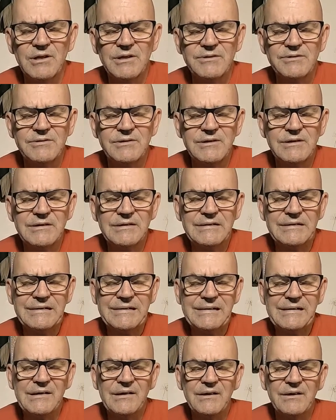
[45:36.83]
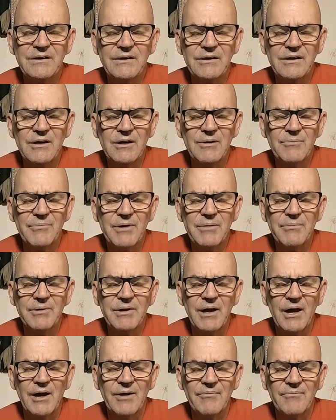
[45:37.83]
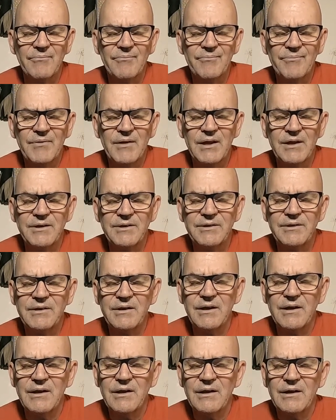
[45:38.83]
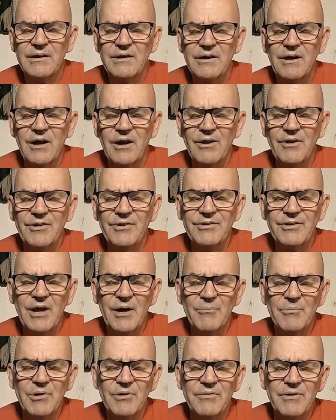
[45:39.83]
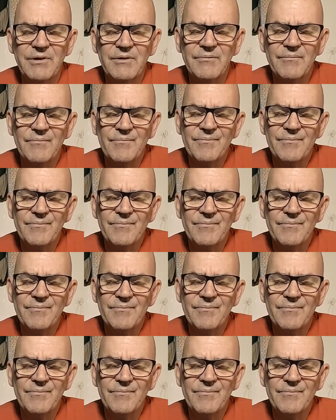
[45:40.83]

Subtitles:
Let's see. No, maybe not. The collar is not moving.